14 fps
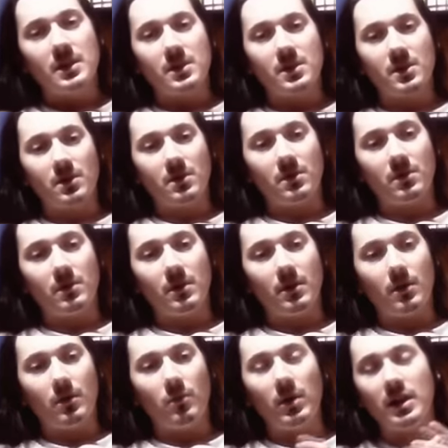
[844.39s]
So
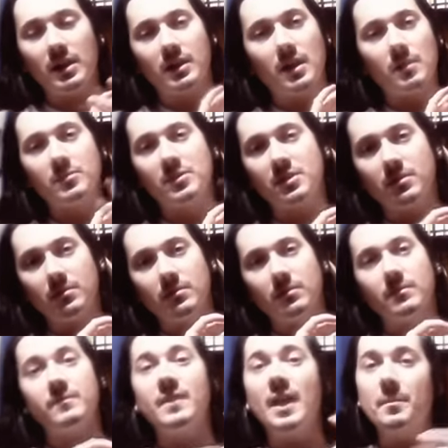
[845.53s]
when it comes
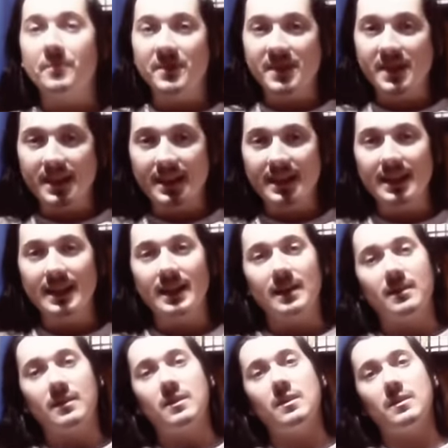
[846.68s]
to representing
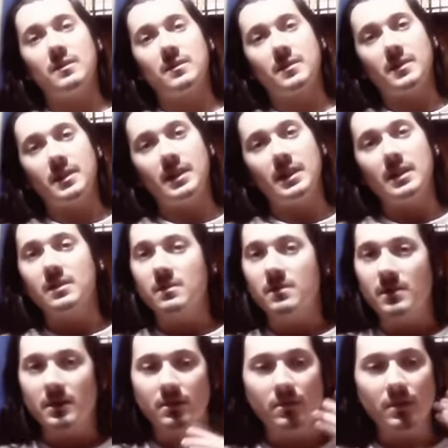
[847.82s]
our country,
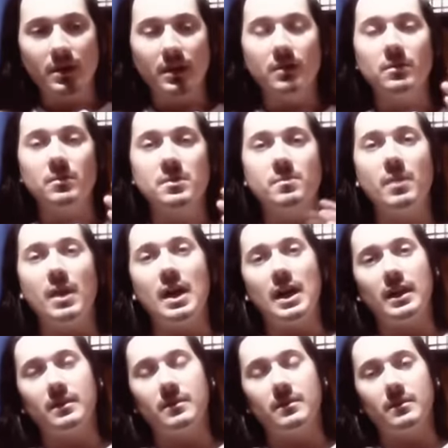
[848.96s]
it really looks
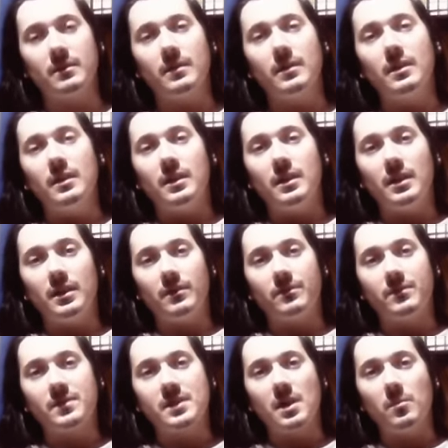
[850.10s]
bad
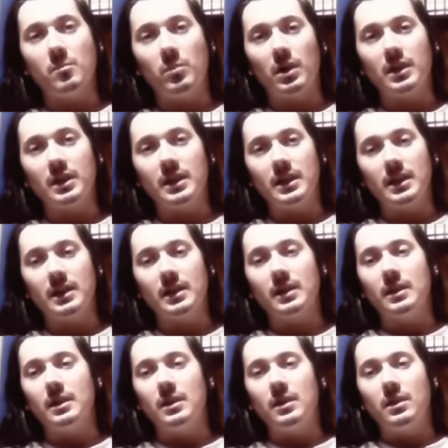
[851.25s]
if somebody
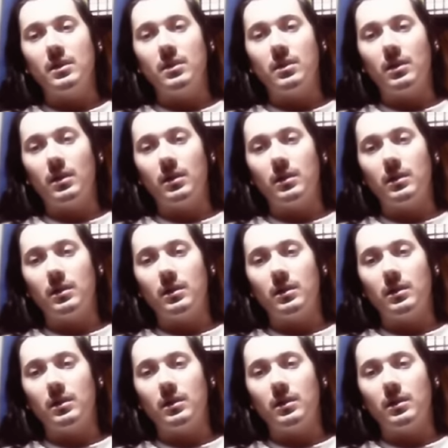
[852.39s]
you